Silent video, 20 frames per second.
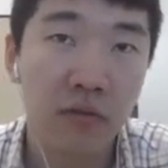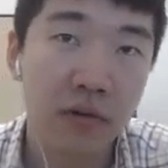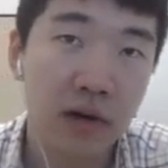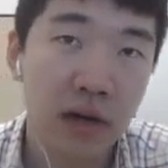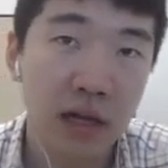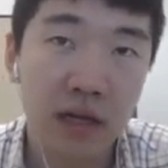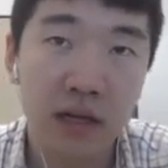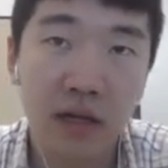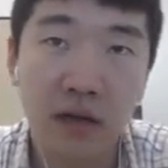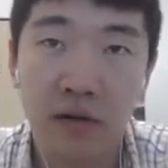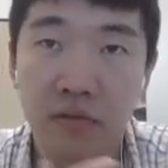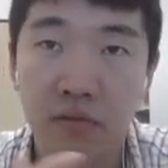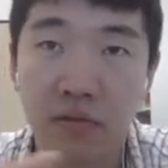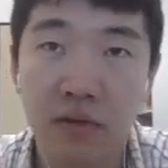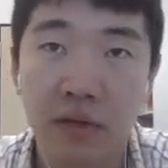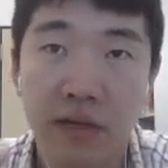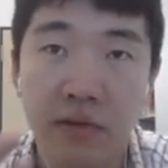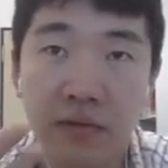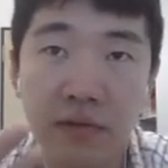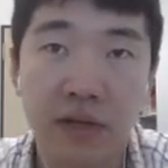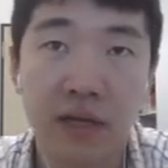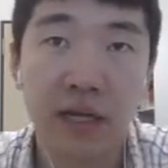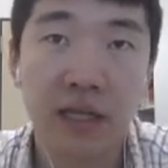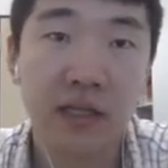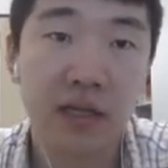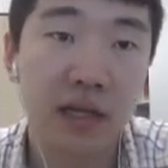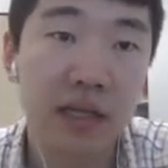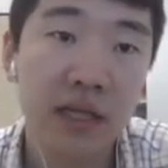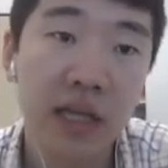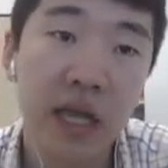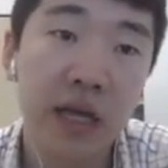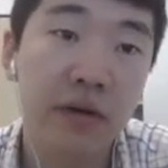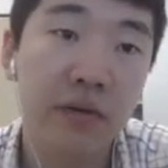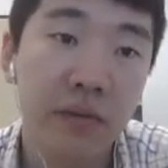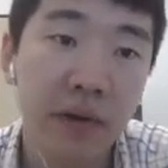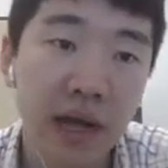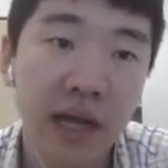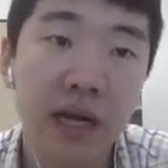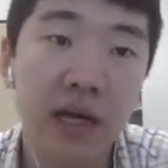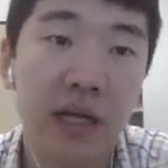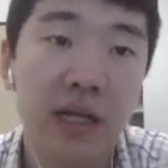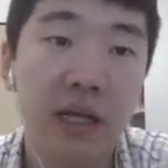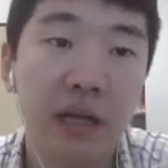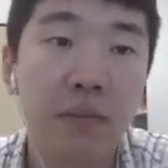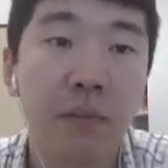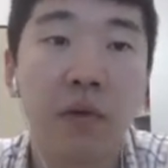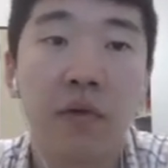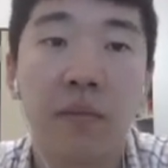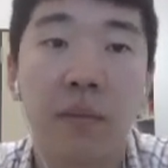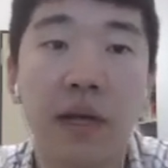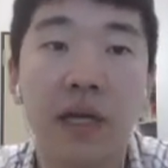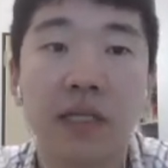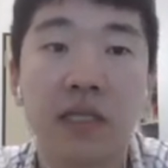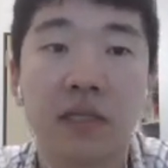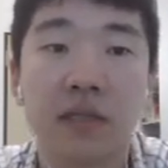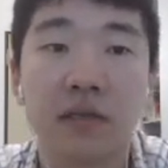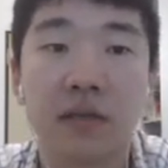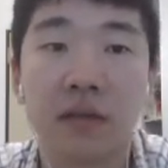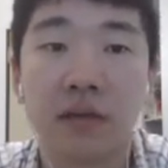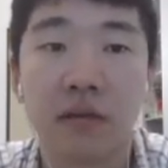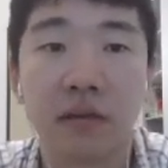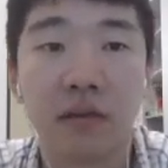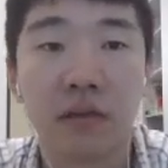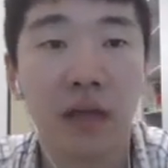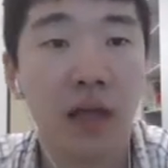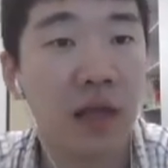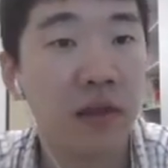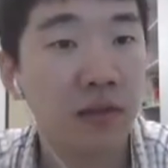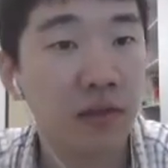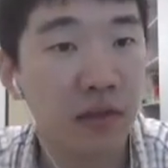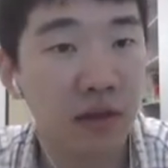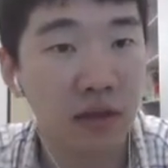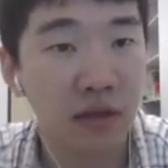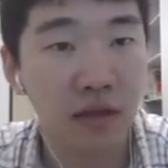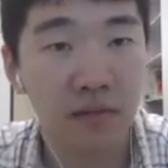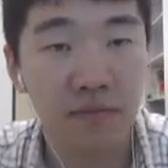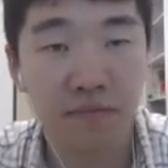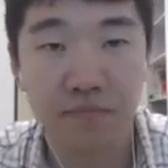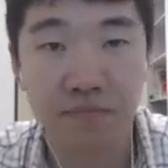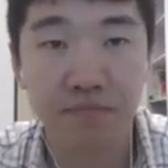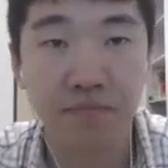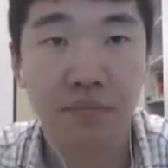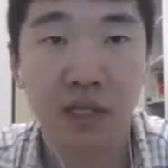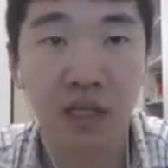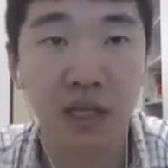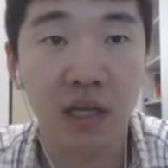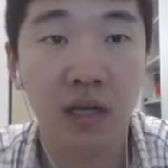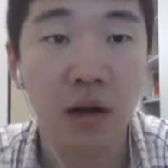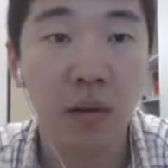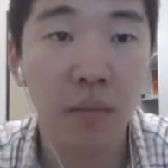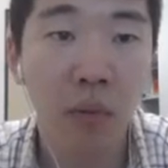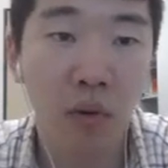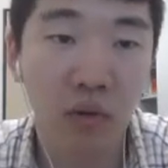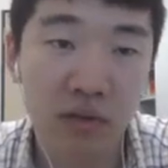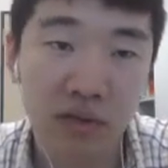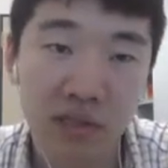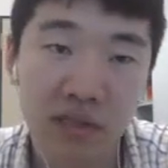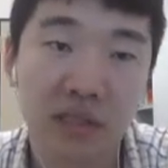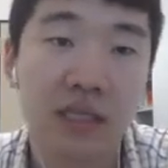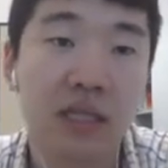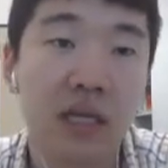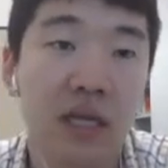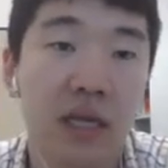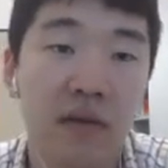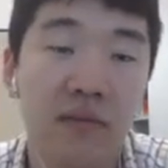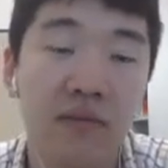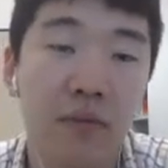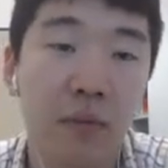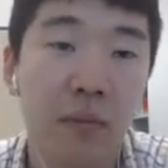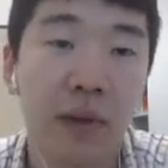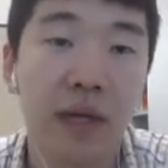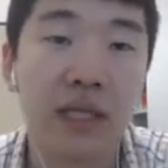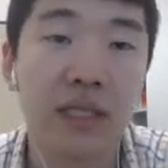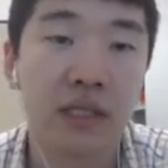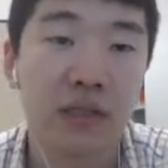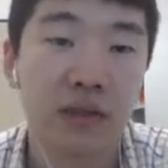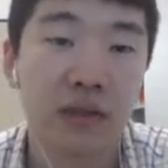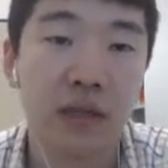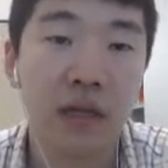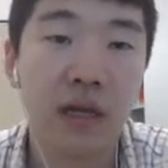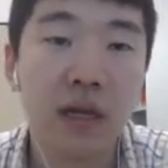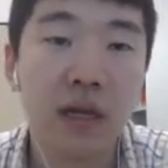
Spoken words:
Like we got the integrated information, not the decomposed information.